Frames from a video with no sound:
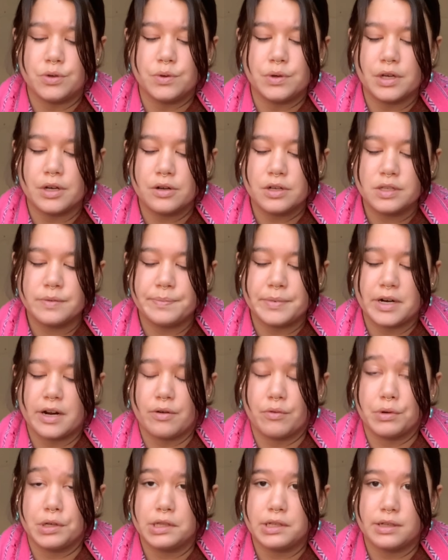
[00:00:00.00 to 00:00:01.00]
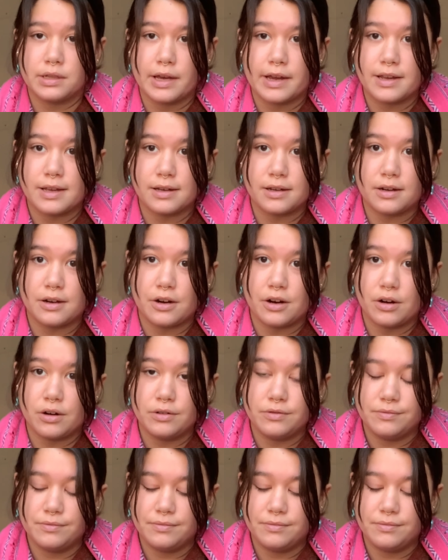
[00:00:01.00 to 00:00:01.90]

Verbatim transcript: years, but I really like it here.